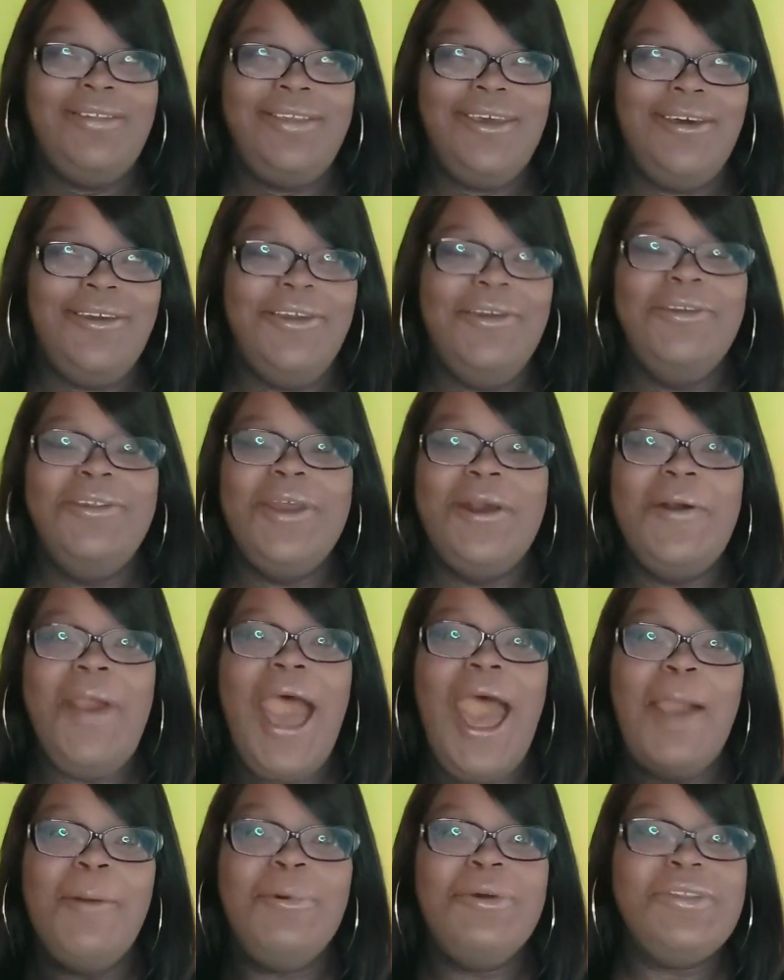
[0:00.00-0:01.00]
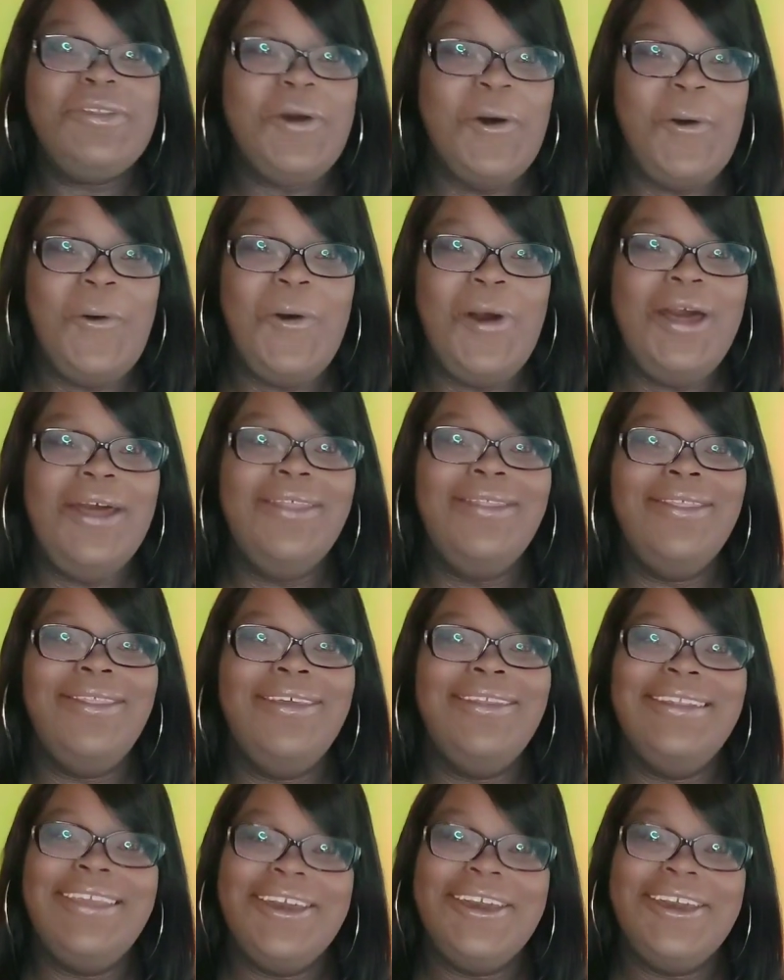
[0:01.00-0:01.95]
So you know I was on the